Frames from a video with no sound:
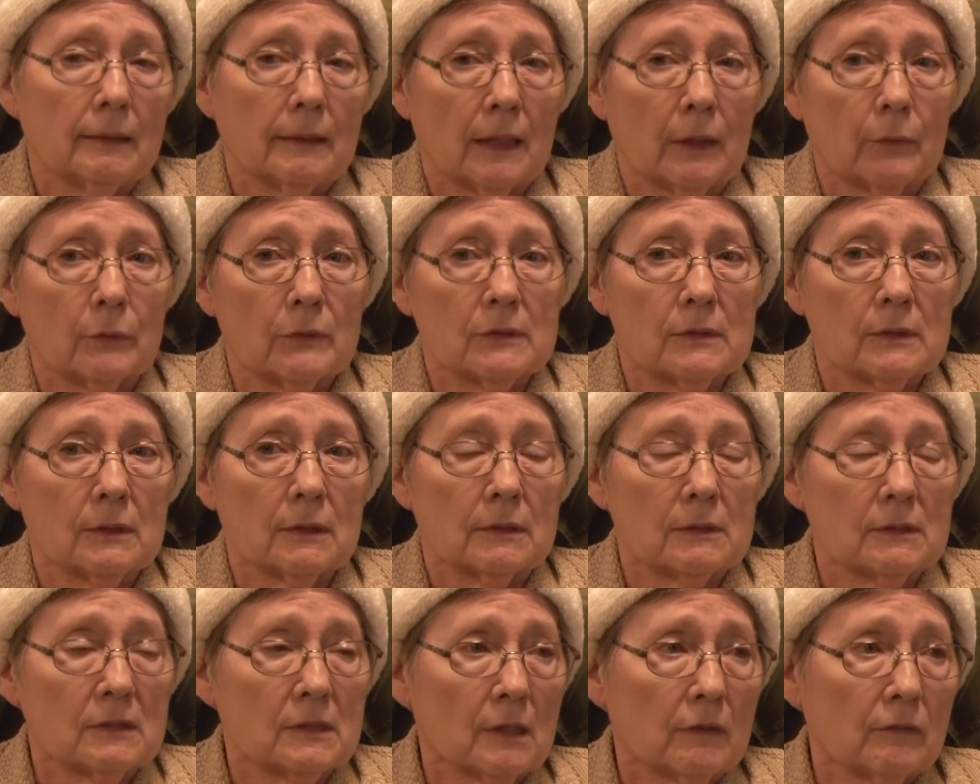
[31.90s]
That was
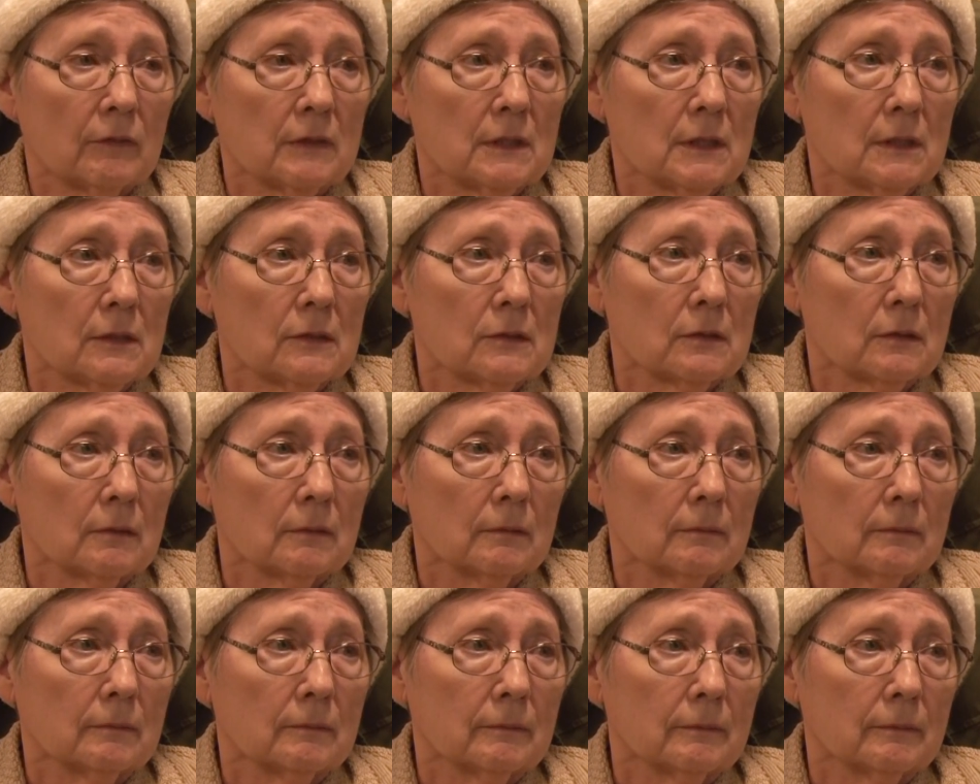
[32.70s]
in the 70s.
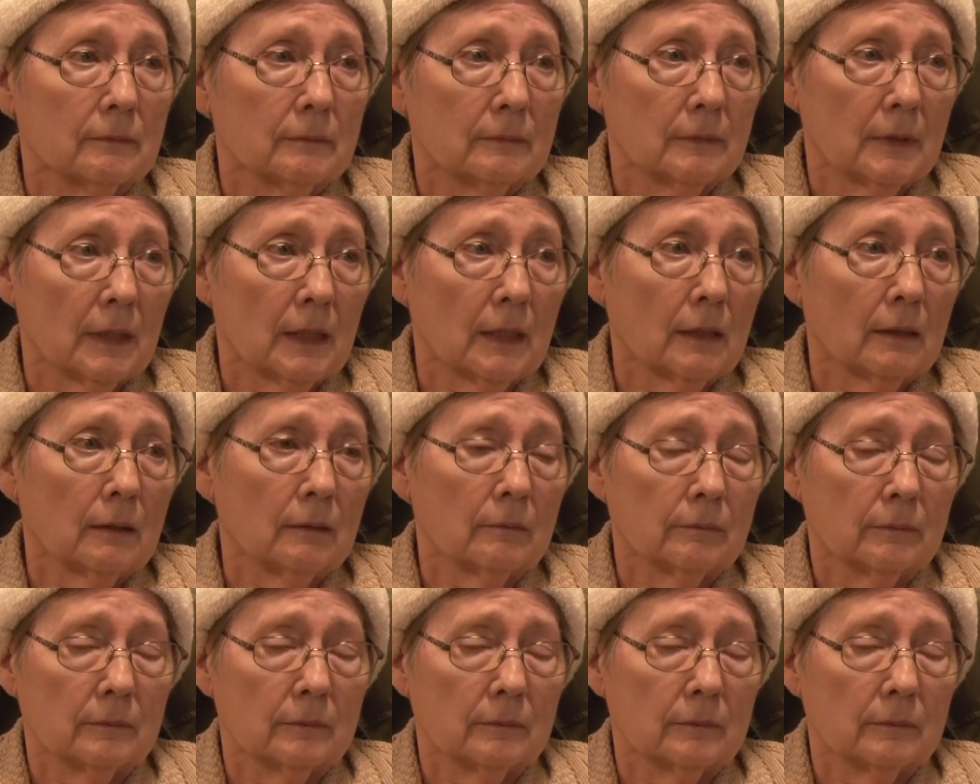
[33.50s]
Wow. Yeah.